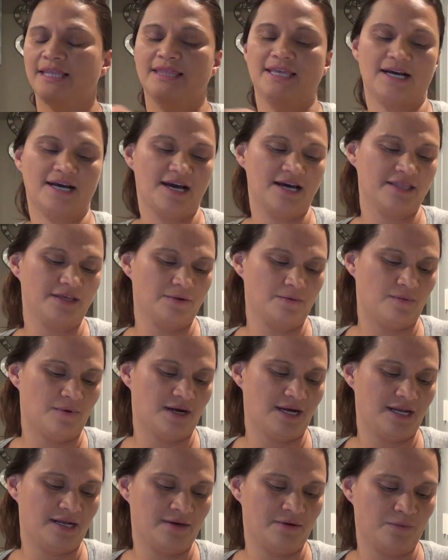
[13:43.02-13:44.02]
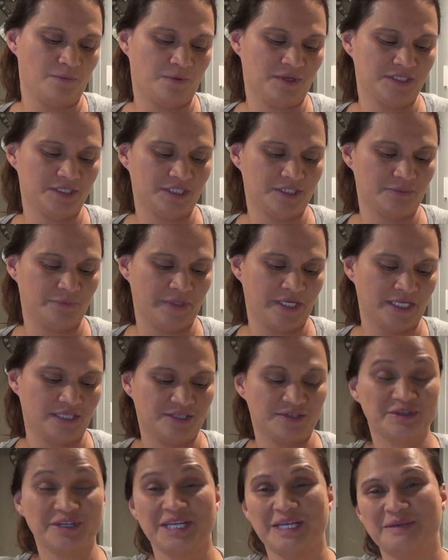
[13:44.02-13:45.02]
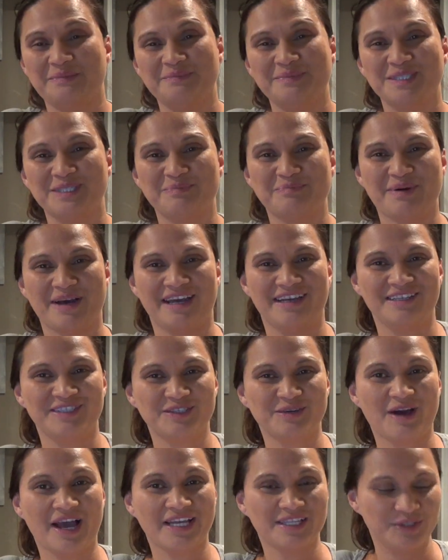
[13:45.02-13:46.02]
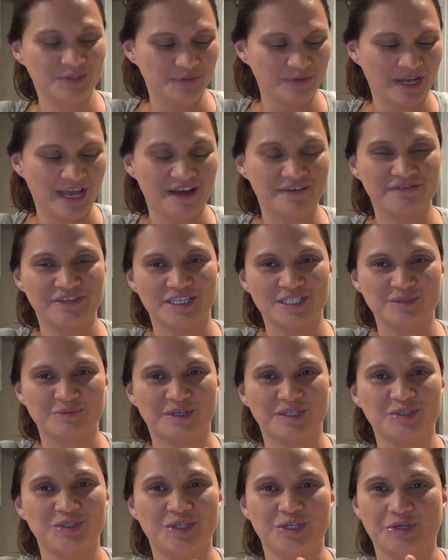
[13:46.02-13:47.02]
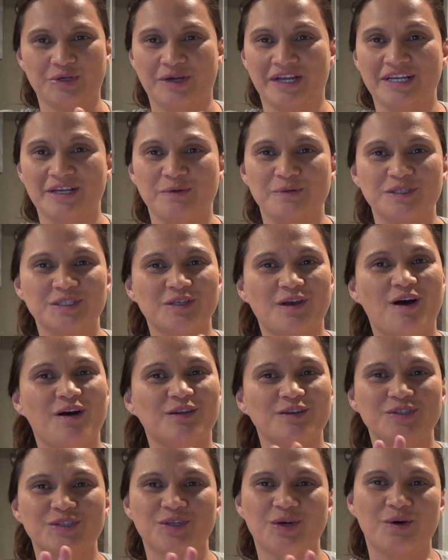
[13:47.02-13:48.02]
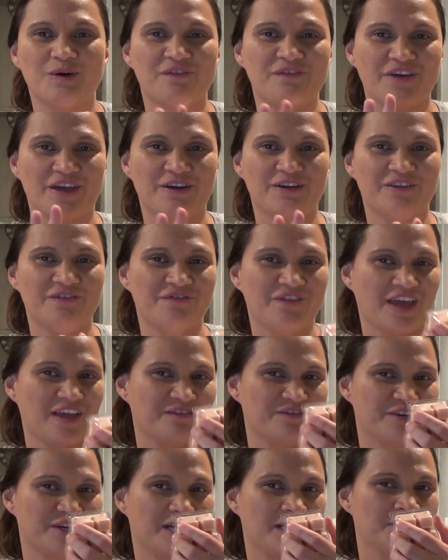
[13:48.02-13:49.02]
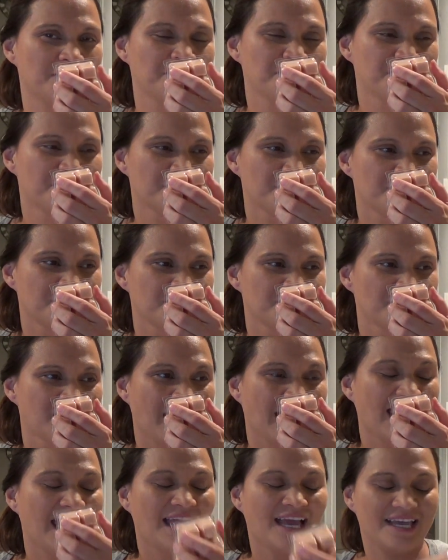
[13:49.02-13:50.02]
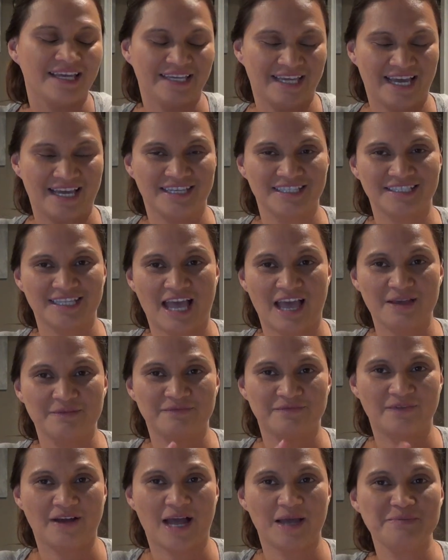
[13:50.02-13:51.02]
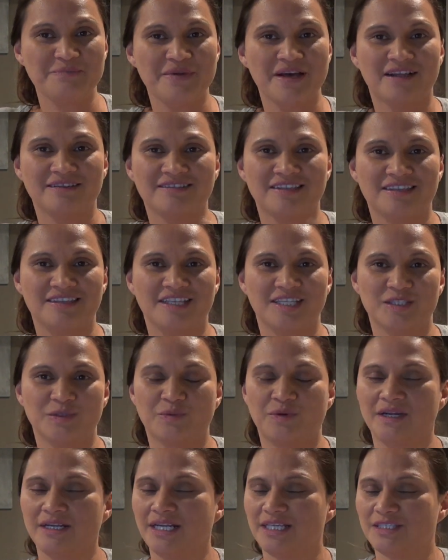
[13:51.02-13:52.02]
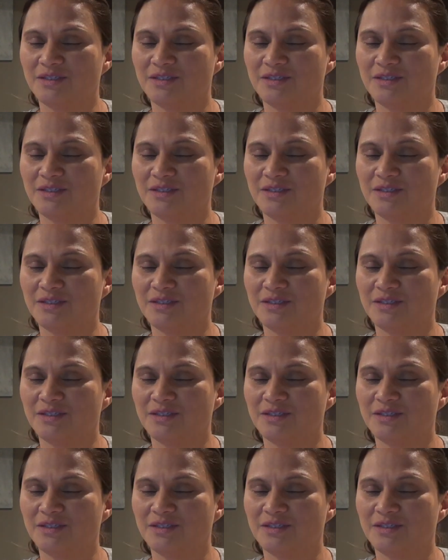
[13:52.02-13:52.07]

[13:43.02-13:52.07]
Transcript: The other one was Sweet Cream Spice. So I do have this one too, and it was also a very favorite. Yes, I melted this one.